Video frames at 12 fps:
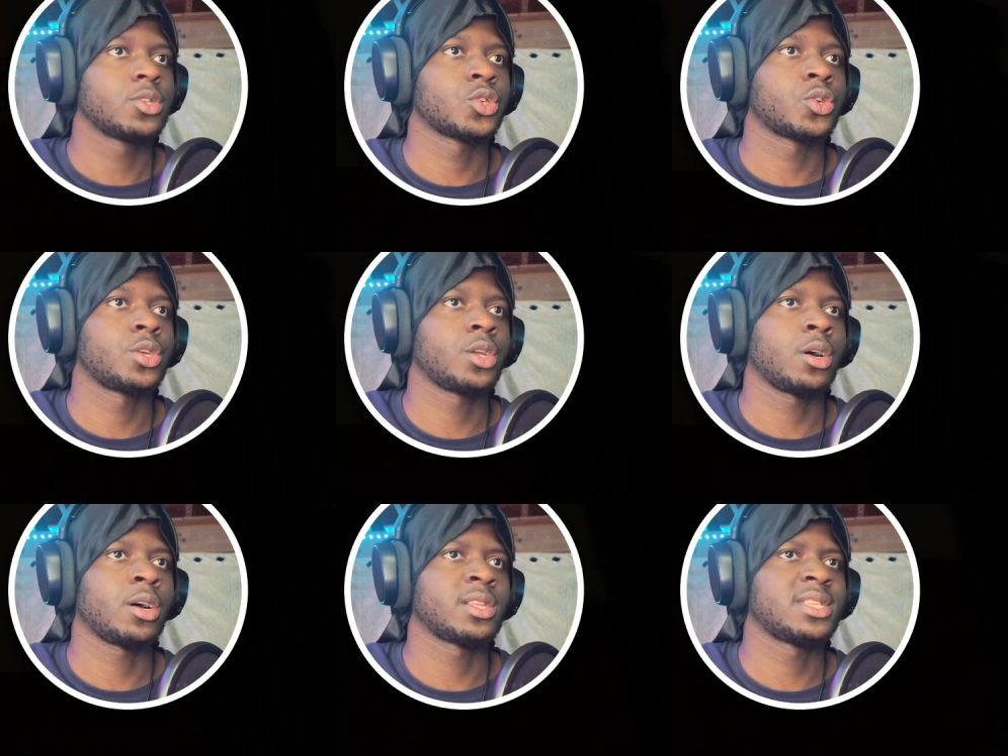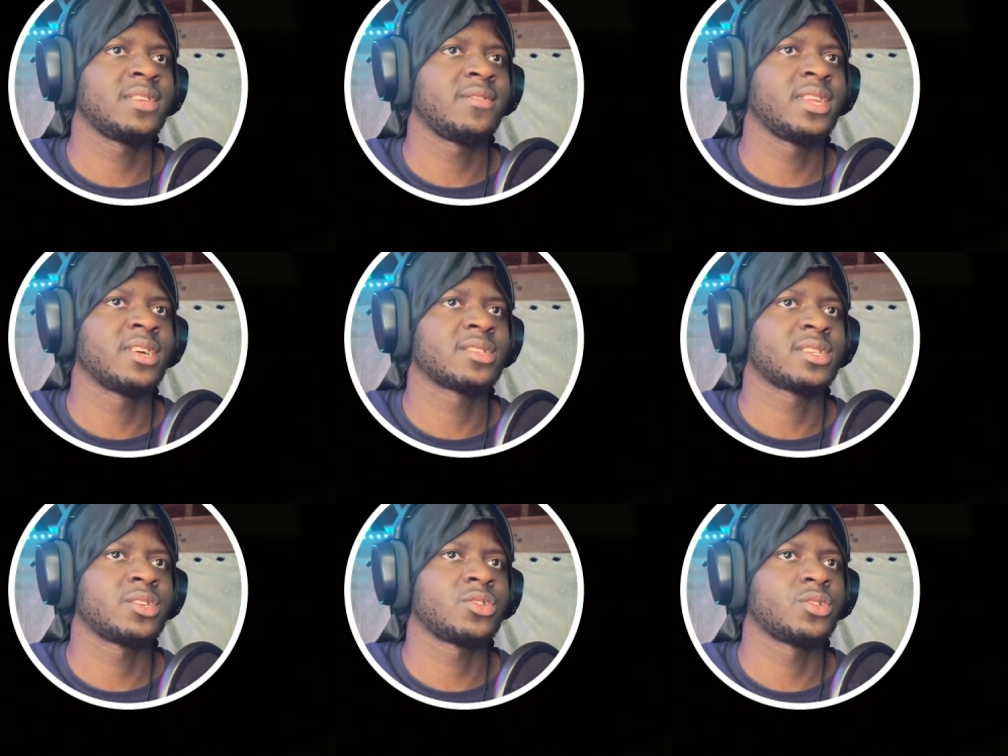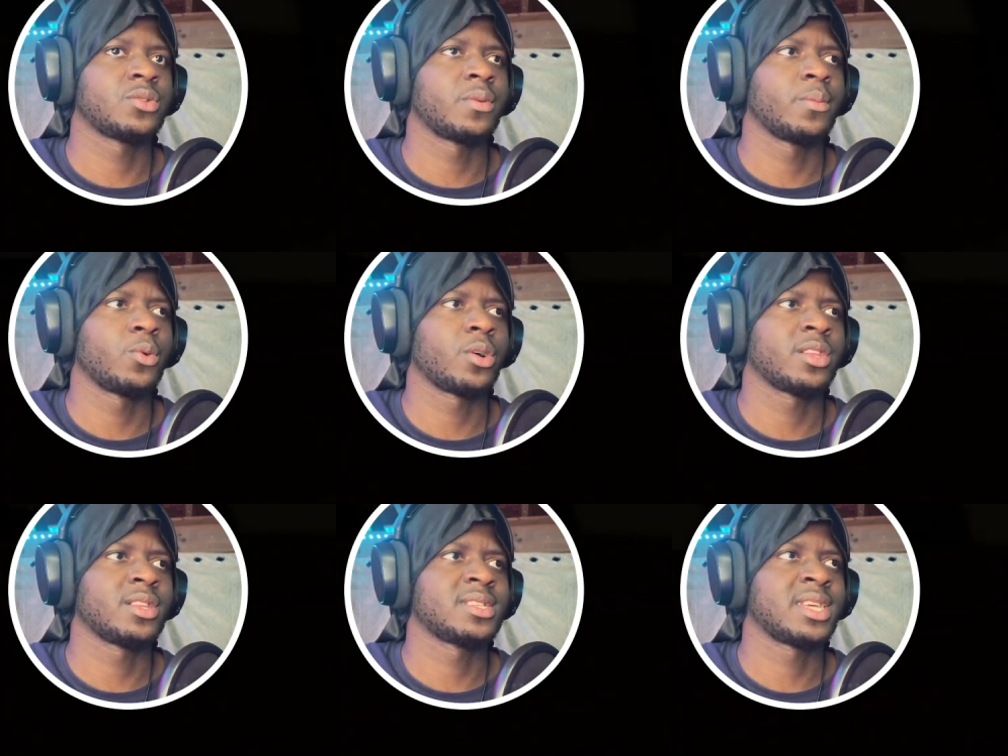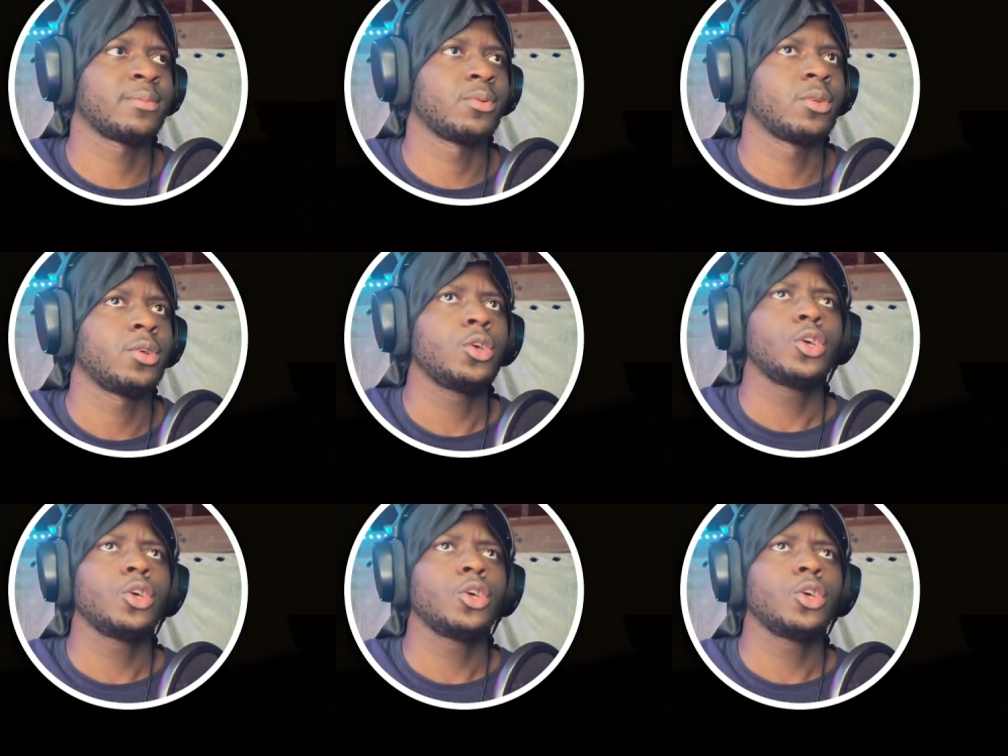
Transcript: Turn on TV downstairs using the remote on the table.